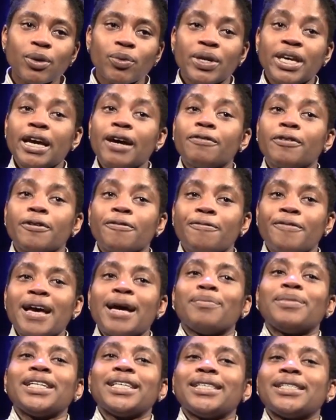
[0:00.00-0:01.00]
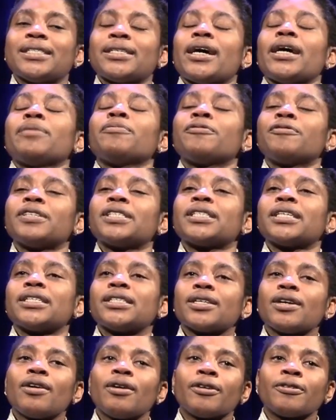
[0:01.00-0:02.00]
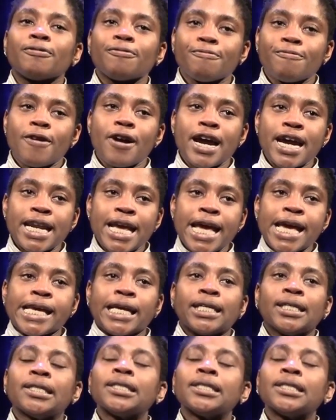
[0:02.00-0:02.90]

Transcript: We have our family Skype visit on Friday,